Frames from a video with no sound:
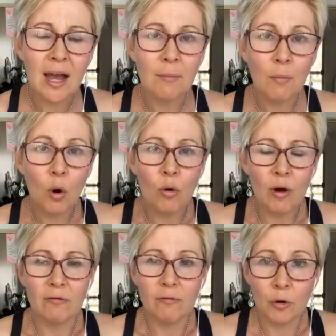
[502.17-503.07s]
um,
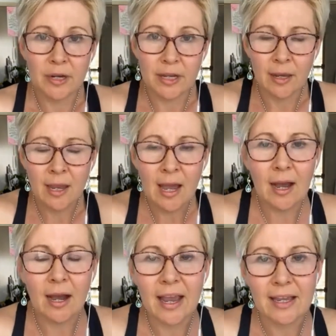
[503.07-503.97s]
or eroding
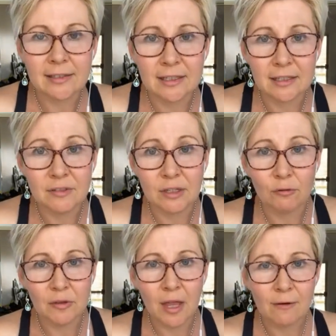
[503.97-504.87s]
uh, our sense of
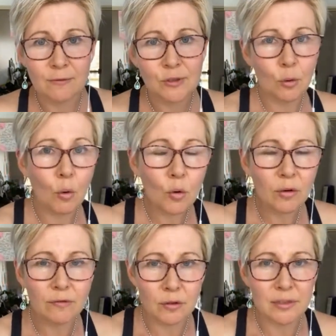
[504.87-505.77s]
self love. So,
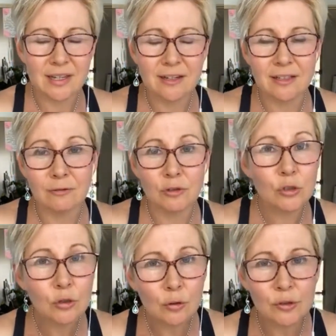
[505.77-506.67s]
all of those things are
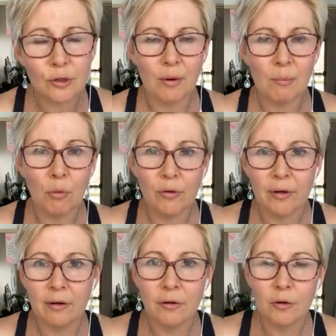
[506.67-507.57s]
so, so
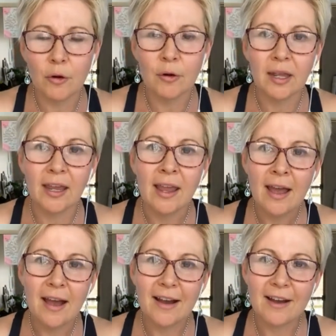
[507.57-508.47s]
important, not only
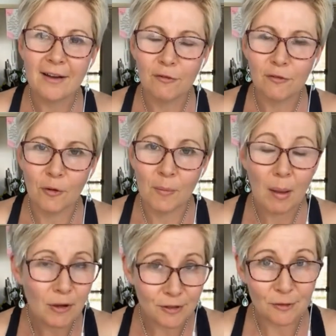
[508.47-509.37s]
uh, from
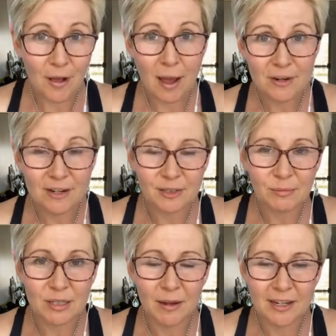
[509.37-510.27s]
a personal happiness
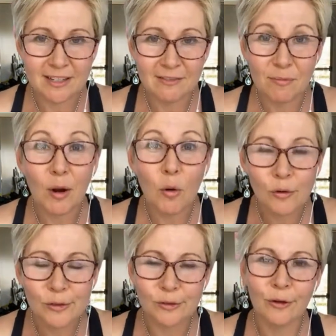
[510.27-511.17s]
perspective, but
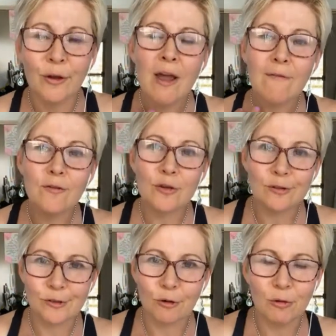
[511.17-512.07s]
also for
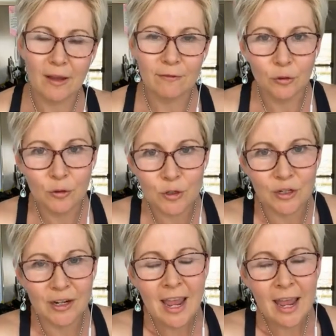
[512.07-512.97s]
your soul
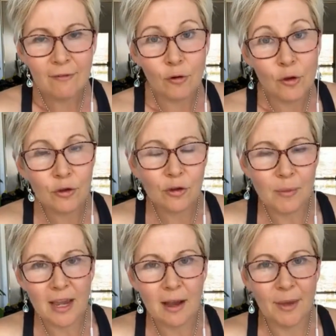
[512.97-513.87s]
evolution, for who you're
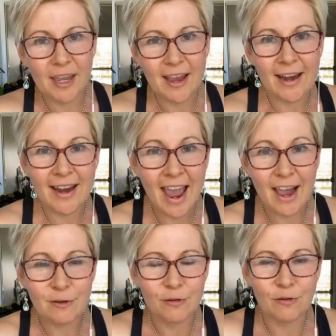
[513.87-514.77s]
becoming and
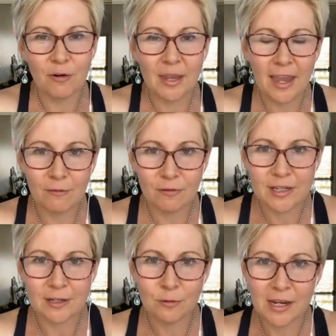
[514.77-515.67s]
how you're growing every
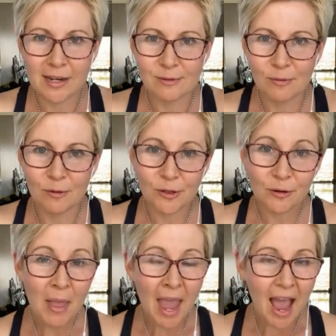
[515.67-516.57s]
single day as well.
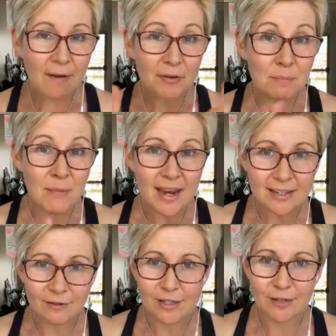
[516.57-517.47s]
So, have an
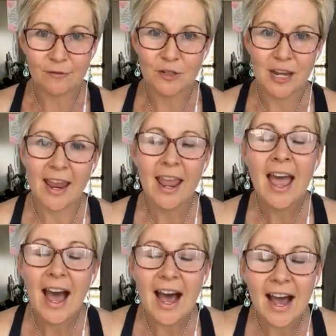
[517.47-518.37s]
amazing rest of your day.
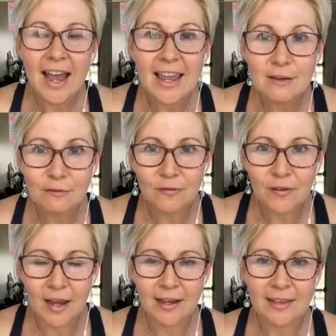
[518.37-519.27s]
Uh, if
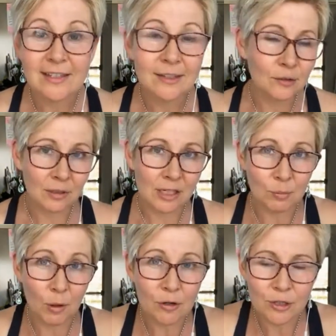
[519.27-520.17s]
uh, this has really
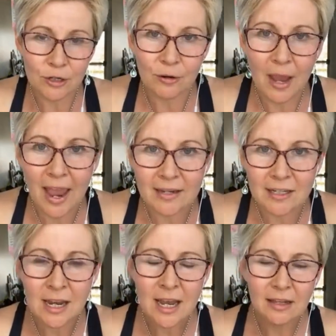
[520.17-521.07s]
spoken, spoken to you.
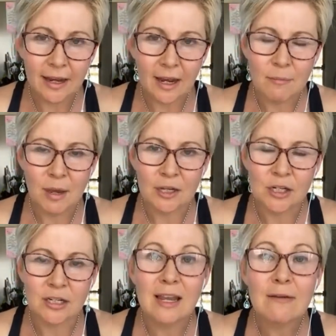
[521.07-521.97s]
And like I
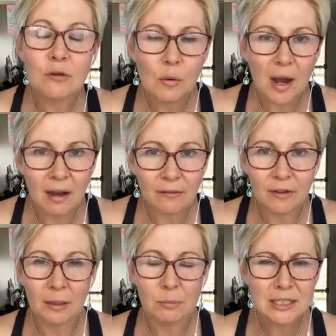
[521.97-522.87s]
mentioned, if you are
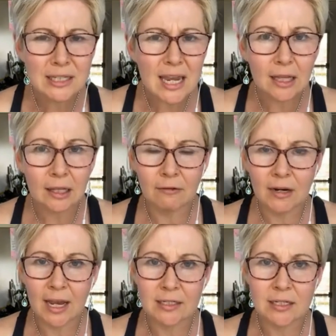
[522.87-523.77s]
feeling particularly
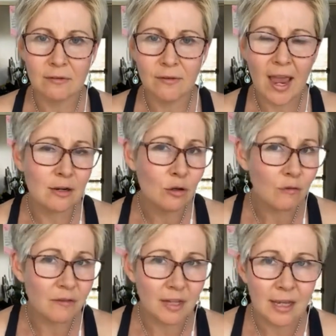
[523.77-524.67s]
reactive and
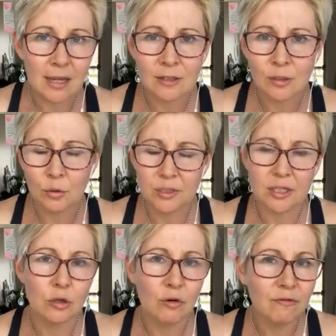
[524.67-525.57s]
you're feeling
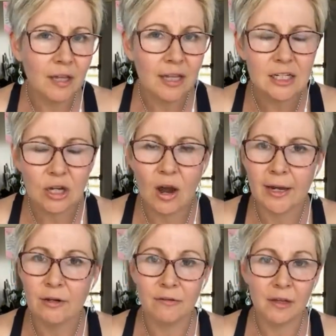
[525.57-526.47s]
exhausted, you're feeling
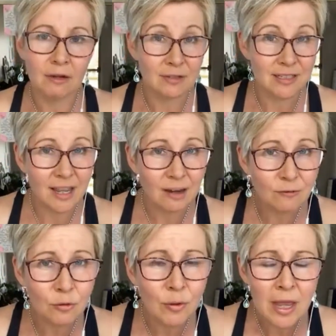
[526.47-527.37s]
tired, you're feeling
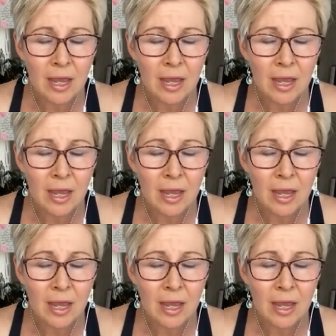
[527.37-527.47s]
resentful,